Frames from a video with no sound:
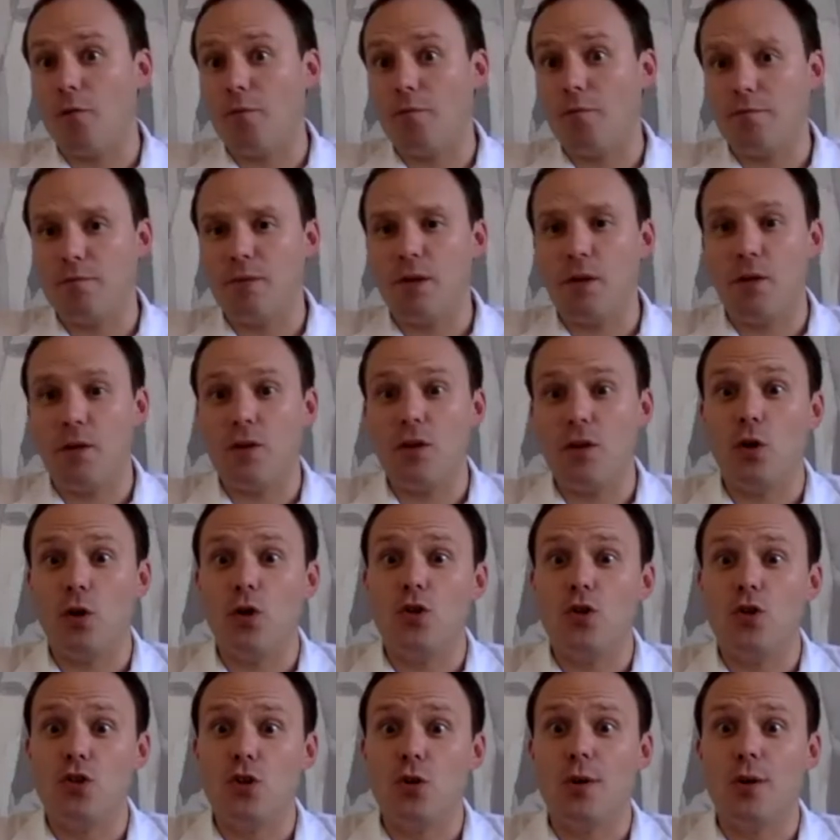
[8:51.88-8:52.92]
you
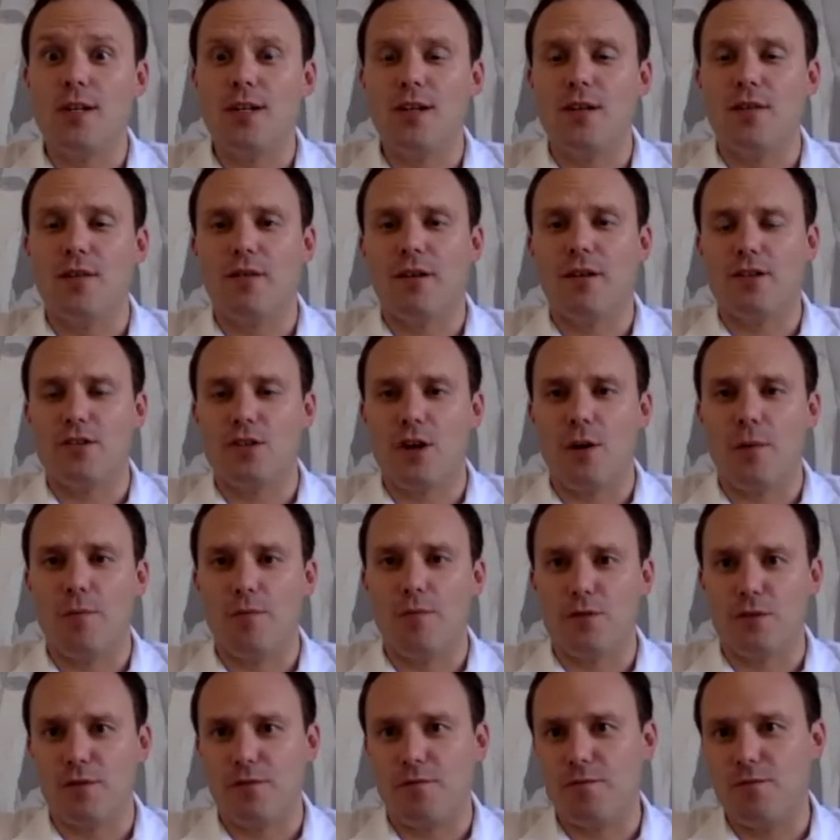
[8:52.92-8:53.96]
can do are different in
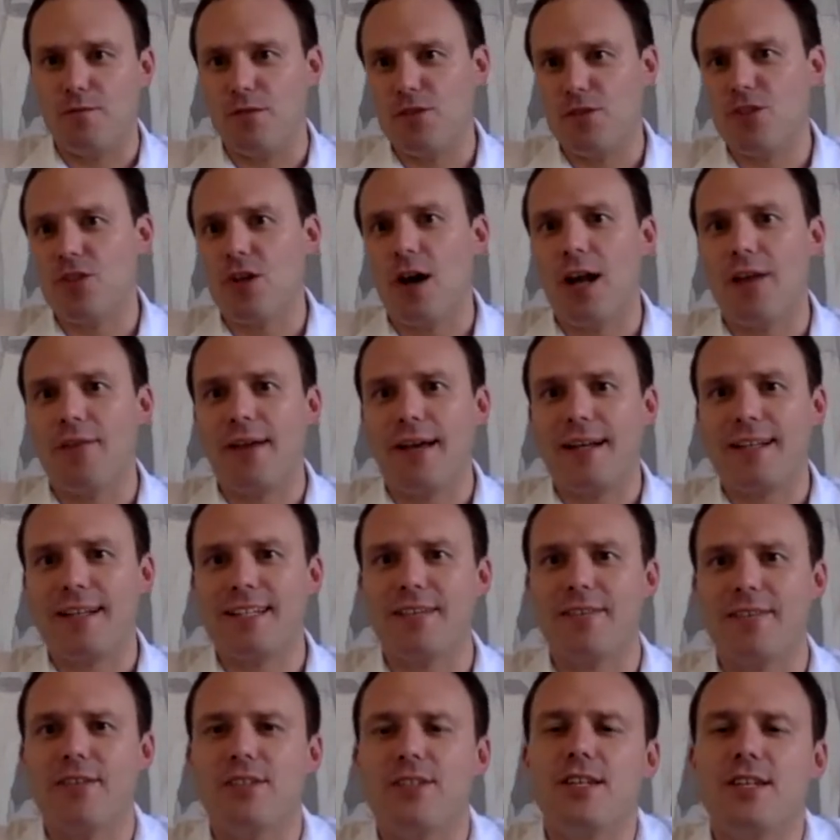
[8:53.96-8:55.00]
terms of the style of
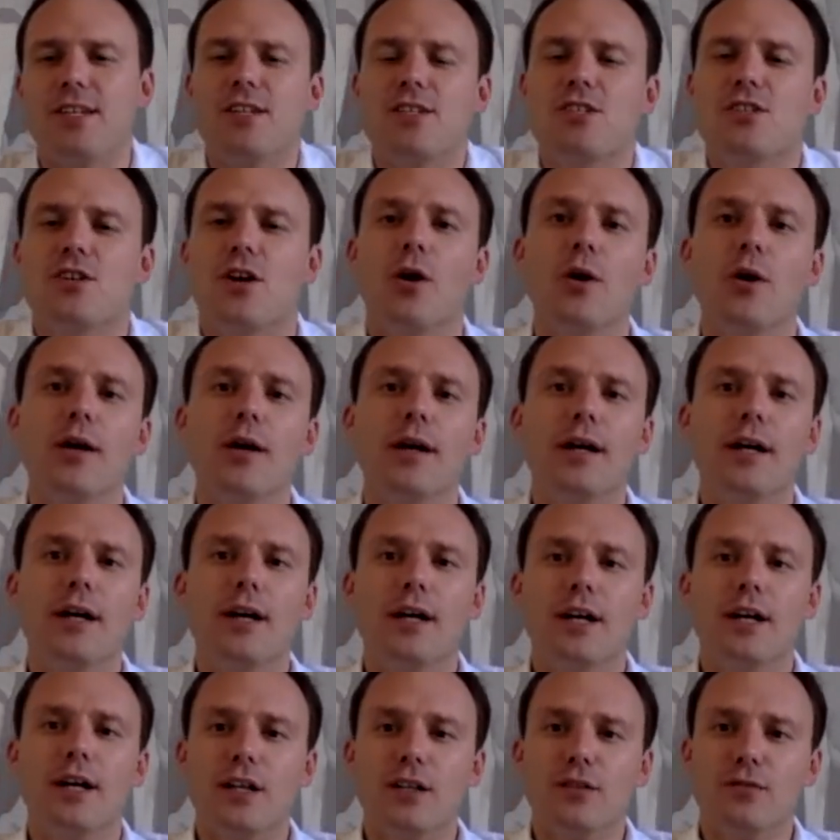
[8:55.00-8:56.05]
activities. So
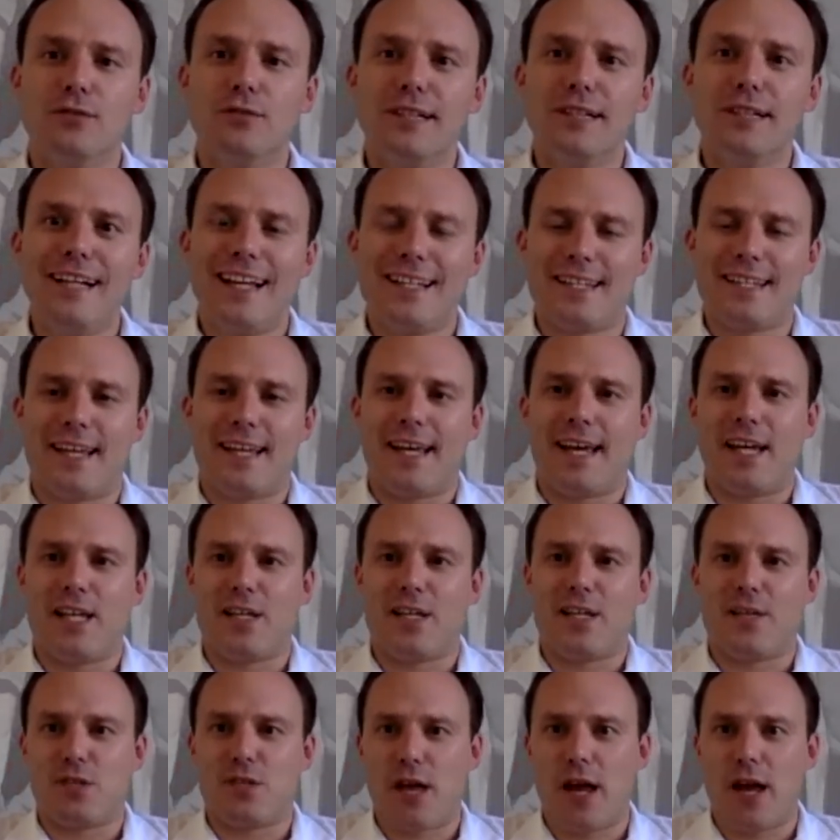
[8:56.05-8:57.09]
really, it's a case
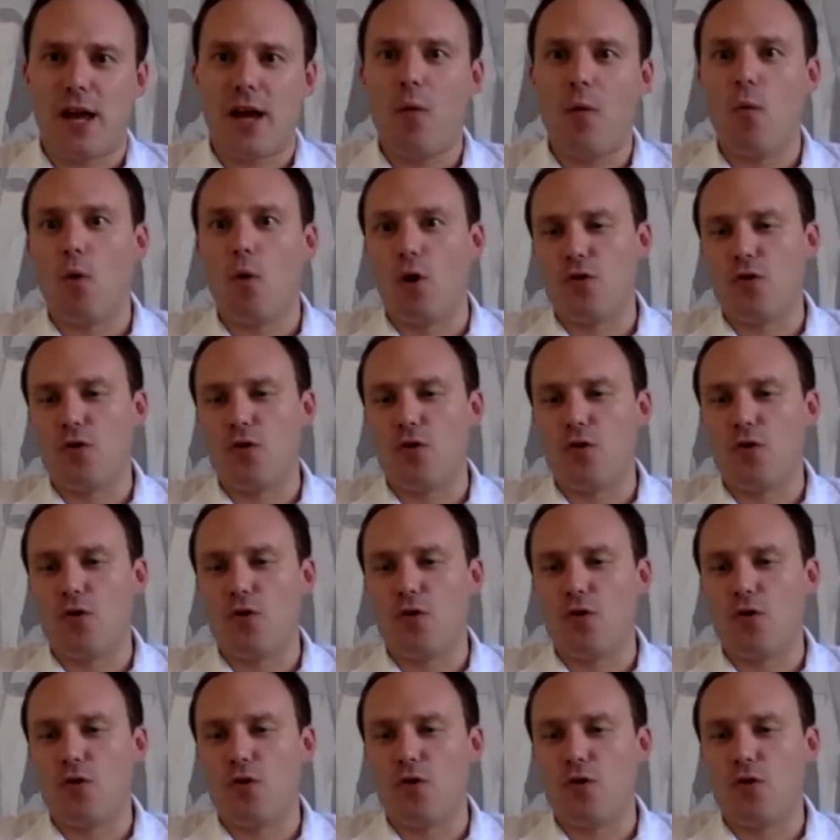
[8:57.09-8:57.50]
of saying what